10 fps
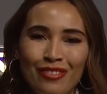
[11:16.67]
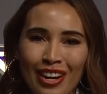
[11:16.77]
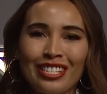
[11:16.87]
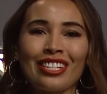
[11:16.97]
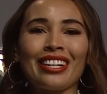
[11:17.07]

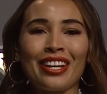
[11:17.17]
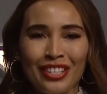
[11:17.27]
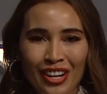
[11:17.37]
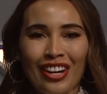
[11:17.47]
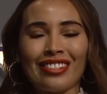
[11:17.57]
rushing
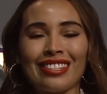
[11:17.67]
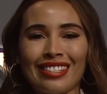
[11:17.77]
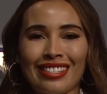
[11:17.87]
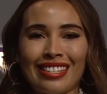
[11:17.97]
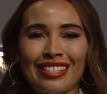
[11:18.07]
yards
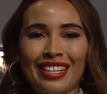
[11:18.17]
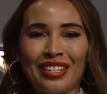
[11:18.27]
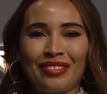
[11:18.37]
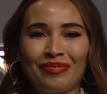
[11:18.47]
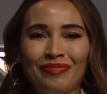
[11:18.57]
this
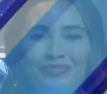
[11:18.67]
season.